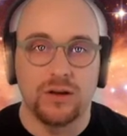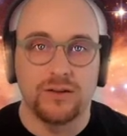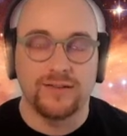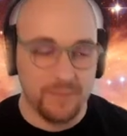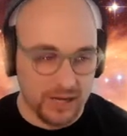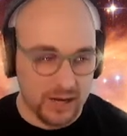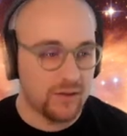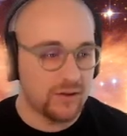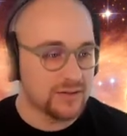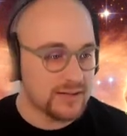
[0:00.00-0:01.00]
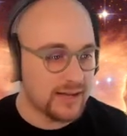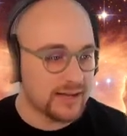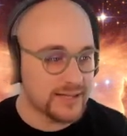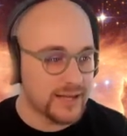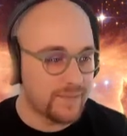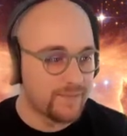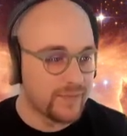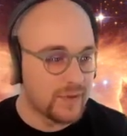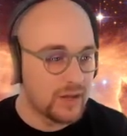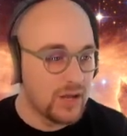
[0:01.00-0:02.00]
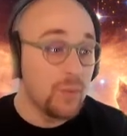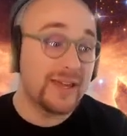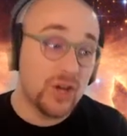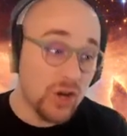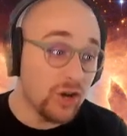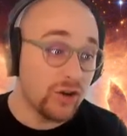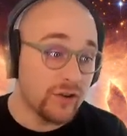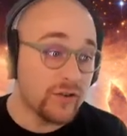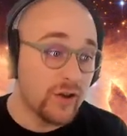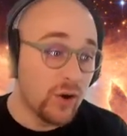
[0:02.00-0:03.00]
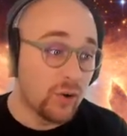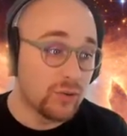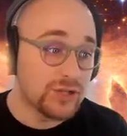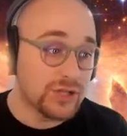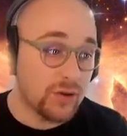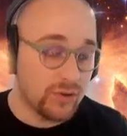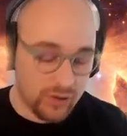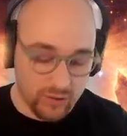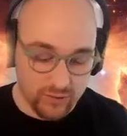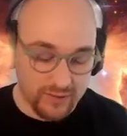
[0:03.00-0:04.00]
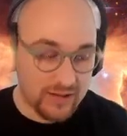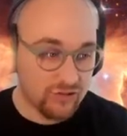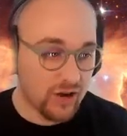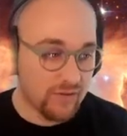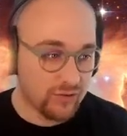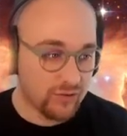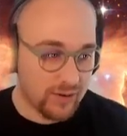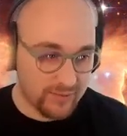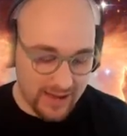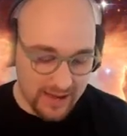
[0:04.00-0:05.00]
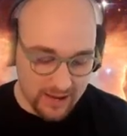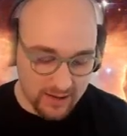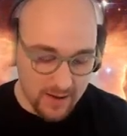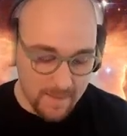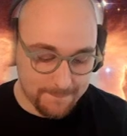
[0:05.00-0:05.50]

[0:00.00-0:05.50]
semicolons, like so. We could also use in JavaScript a